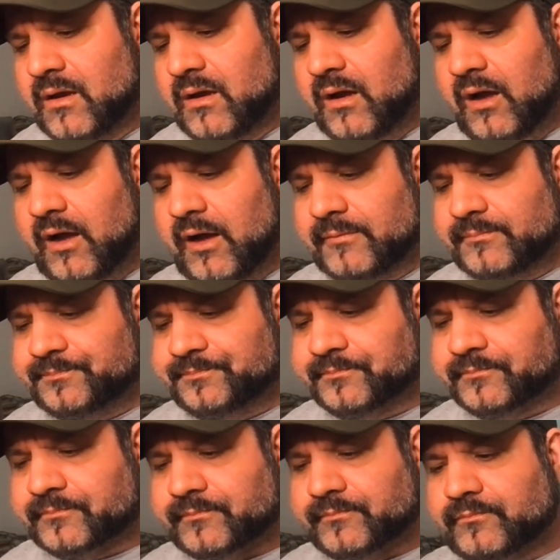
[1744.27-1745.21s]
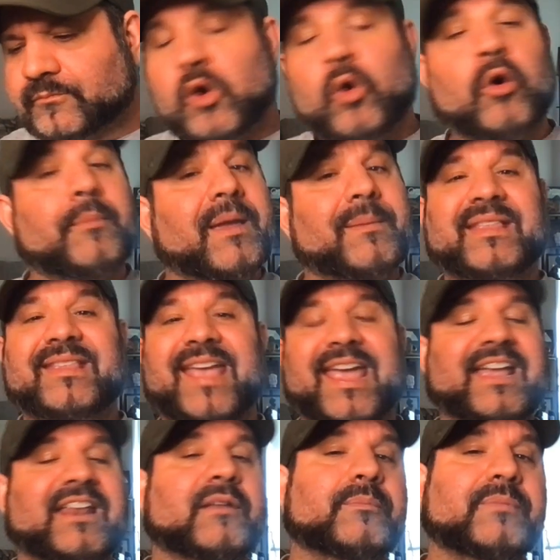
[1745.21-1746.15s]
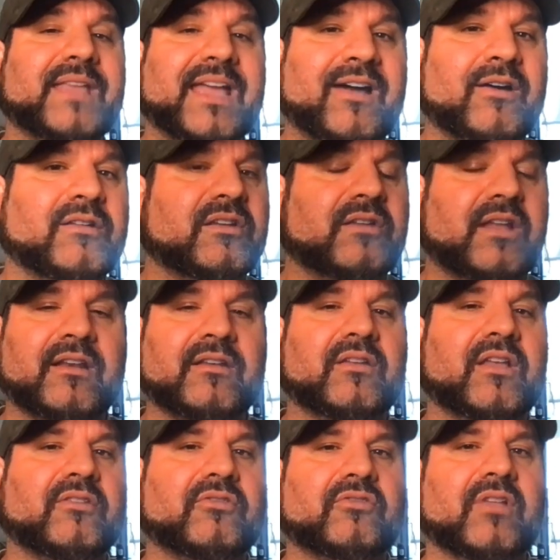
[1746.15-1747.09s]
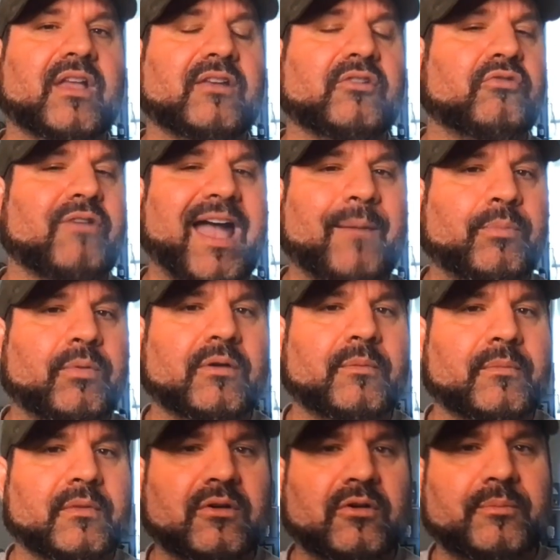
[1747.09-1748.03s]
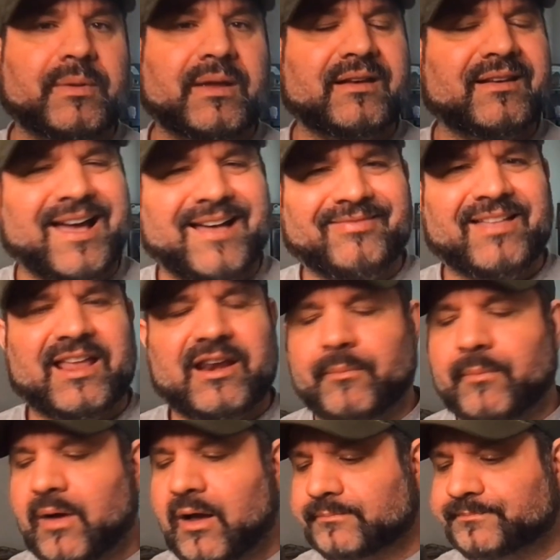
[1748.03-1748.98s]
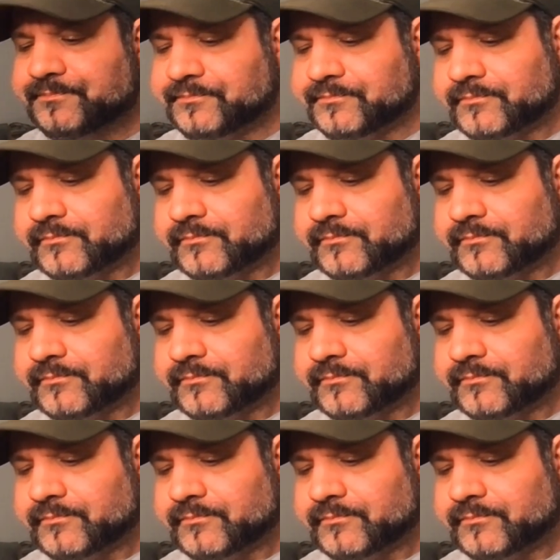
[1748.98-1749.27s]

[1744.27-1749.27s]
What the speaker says: Or maybe taking him down and grappling him a little bit, not letting him up.